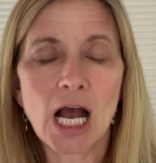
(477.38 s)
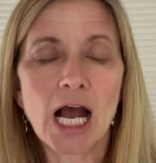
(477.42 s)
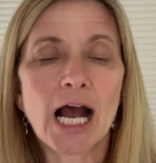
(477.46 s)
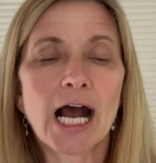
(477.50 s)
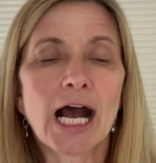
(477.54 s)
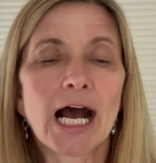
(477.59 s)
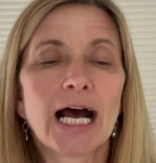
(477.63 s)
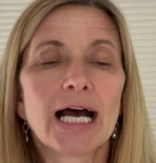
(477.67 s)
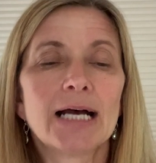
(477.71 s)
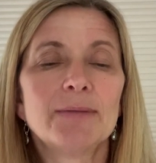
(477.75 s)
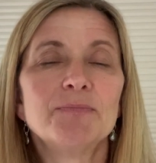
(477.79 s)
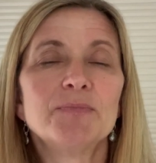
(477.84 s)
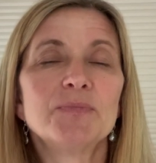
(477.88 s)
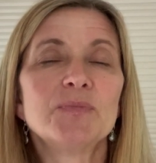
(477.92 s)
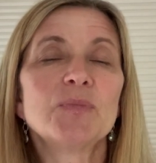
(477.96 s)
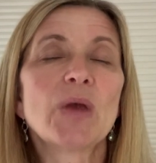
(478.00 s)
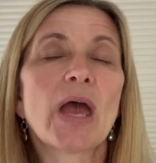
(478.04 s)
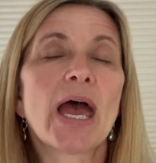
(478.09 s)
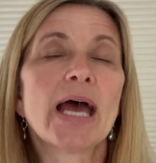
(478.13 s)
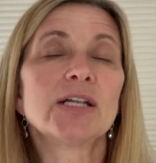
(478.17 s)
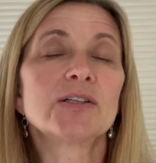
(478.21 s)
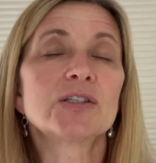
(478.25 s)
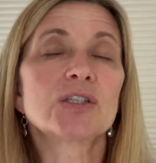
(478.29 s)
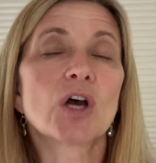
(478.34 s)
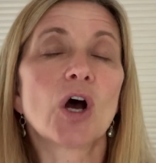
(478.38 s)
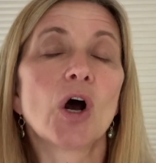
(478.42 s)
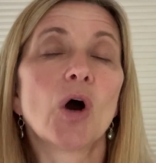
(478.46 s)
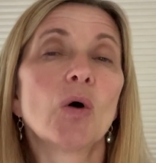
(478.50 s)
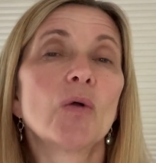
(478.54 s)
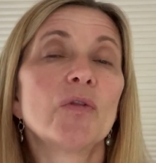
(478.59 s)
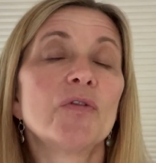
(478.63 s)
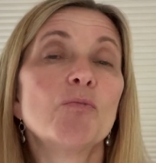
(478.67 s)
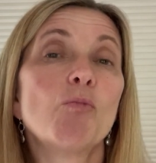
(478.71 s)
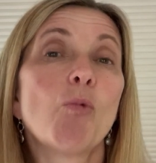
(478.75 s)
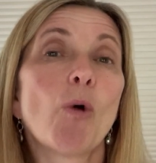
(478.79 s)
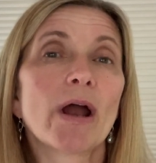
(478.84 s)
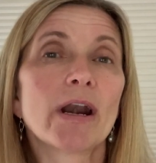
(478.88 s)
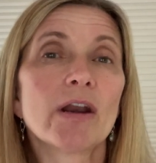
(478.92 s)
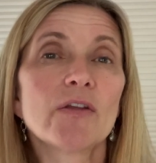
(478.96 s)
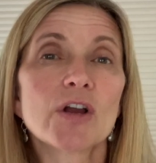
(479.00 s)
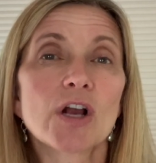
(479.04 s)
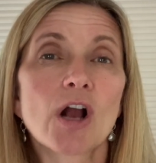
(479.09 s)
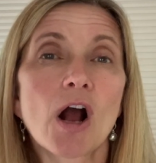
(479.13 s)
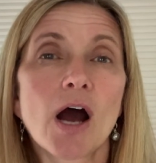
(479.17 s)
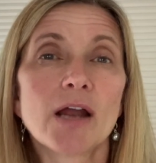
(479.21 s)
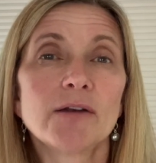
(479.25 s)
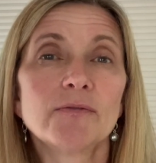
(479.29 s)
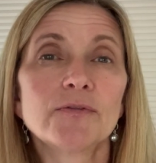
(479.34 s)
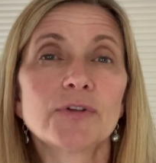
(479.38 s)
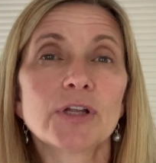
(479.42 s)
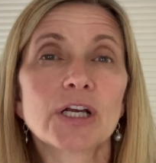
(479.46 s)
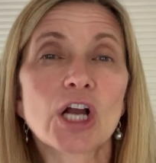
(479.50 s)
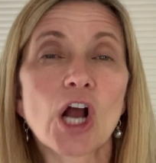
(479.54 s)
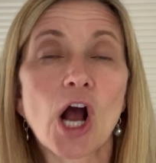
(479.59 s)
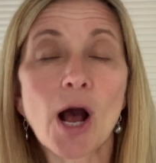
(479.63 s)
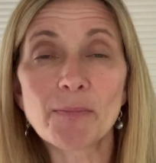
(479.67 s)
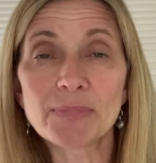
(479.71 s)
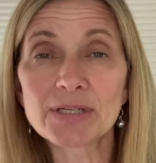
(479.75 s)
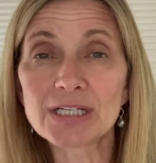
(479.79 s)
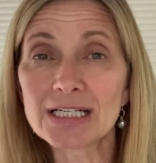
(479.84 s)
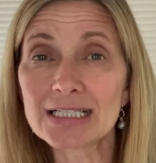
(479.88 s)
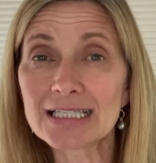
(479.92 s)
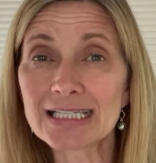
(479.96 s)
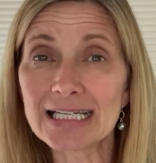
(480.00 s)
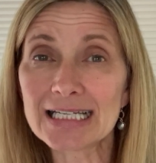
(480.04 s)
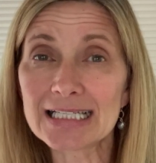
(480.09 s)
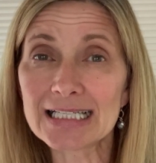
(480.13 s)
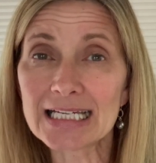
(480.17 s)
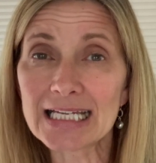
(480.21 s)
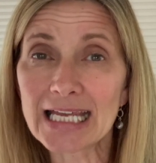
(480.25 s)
And so what are the conflict competencies